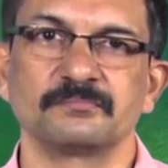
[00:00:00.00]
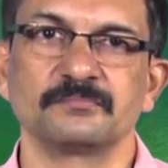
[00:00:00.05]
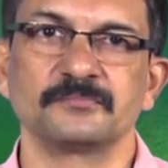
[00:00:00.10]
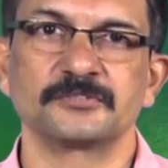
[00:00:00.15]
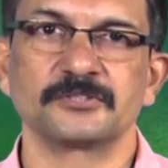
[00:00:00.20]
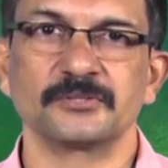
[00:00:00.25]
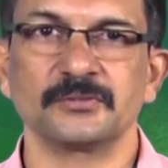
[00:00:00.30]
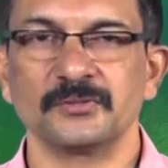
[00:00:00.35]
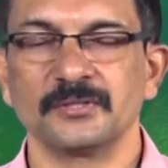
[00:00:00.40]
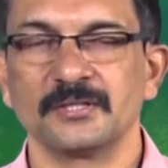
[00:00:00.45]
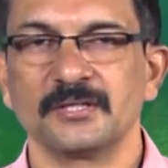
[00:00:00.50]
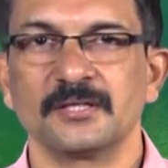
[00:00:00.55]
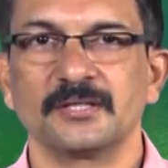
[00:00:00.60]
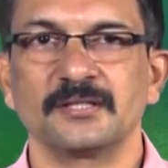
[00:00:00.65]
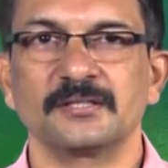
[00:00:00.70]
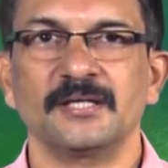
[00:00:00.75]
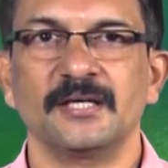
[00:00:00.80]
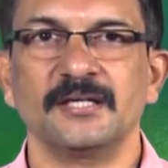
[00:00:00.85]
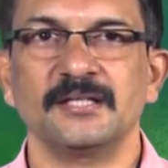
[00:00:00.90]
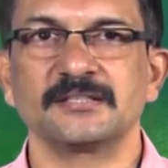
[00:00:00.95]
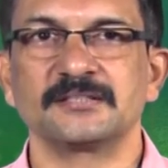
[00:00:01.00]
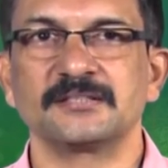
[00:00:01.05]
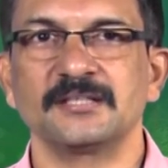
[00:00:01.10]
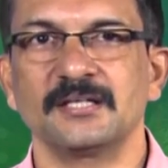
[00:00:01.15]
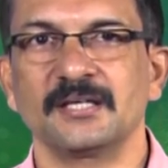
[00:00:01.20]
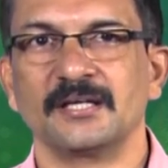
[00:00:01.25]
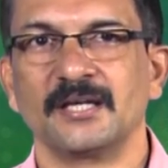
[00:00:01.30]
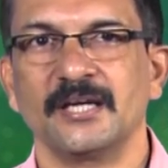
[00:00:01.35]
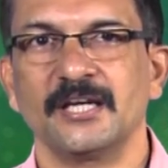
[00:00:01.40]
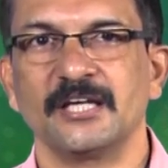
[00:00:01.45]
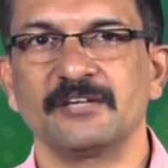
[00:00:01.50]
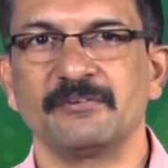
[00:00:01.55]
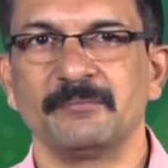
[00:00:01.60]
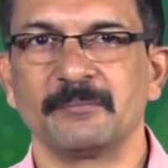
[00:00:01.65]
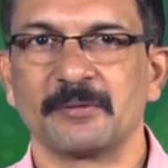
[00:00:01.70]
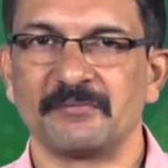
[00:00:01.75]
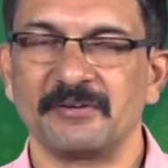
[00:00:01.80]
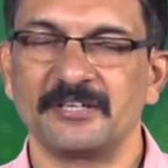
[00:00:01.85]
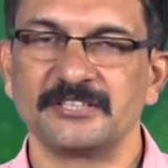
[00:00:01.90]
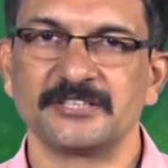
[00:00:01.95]
So that is the kind of
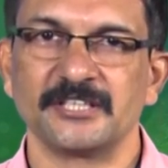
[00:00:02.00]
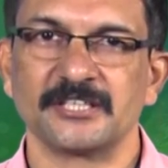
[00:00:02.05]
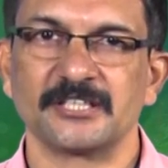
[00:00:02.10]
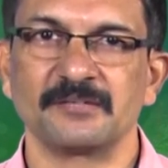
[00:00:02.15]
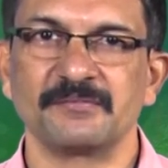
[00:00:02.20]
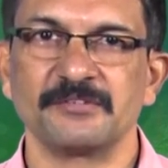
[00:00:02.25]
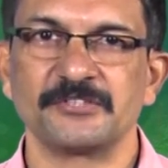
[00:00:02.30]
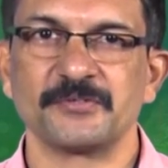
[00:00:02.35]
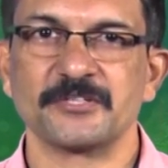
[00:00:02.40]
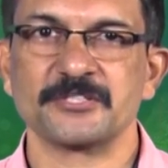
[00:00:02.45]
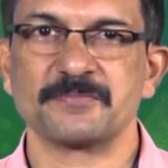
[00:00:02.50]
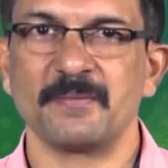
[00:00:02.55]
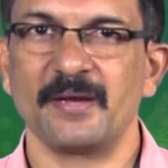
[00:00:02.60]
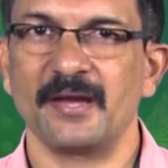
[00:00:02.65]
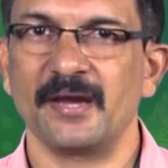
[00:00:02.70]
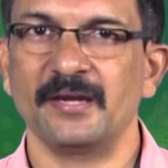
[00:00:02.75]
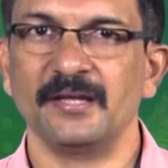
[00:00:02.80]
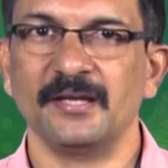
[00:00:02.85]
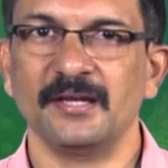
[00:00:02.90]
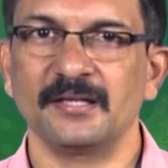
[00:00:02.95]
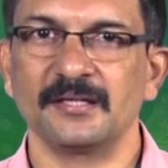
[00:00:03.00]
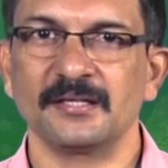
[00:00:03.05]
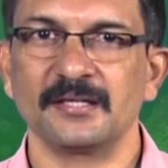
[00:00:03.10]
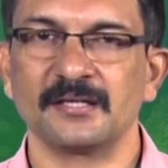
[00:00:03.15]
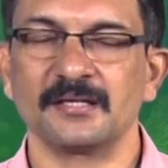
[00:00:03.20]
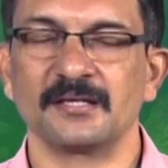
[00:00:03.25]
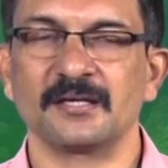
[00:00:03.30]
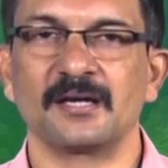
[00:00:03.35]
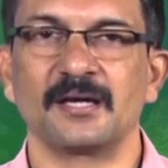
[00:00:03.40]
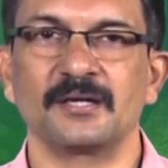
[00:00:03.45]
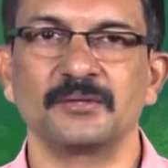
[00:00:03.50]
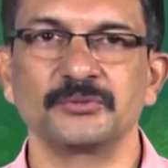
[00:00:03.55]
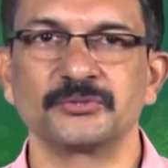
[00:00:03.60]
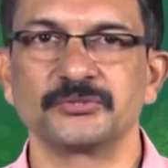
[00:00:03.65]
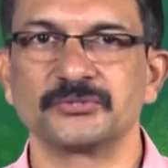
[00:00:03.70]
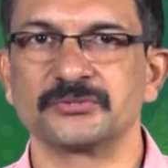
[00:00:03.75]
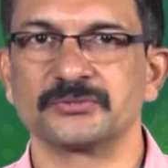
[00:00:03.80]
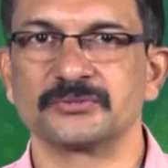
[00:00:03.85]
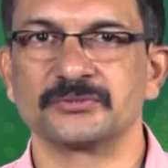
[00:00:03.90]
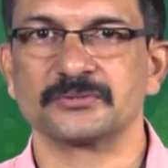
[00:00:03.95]
improvisation which was made in the
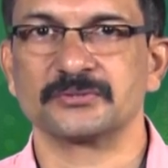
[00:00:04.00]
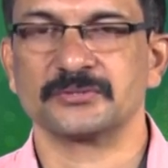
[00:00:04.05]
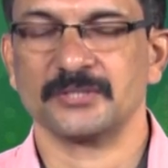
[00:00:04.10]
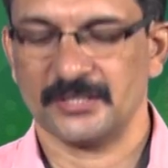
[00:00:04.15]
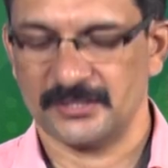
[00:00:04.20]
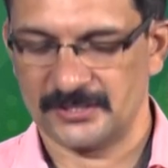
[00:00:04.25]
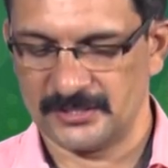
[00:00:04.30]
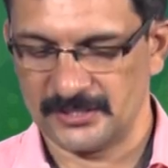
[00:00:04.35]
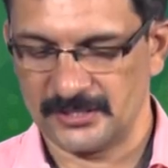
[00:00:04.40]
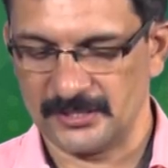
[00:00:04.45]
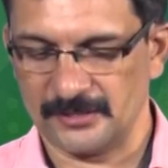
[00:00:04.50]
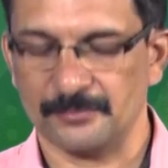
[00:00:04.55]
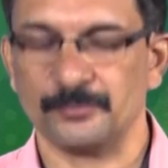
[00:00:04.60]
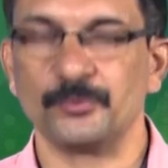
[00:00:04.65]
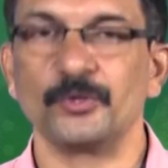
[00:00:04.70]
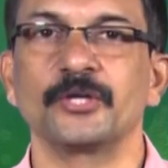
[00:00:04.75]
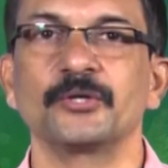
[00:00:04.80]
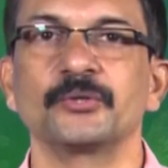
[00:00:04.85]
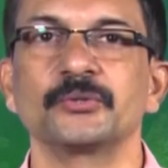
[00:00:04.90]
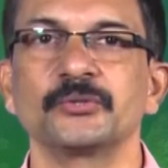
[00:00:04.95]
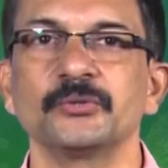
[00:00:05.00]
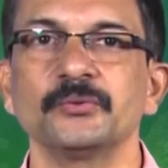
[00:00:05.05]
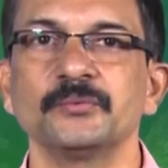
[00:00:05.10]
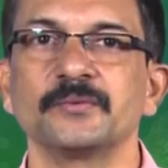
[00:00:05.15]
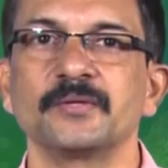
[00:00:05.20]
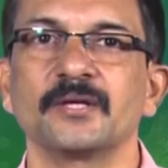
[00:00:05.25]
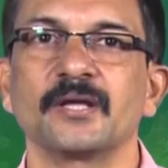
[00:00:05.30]
house at Pulingunnu.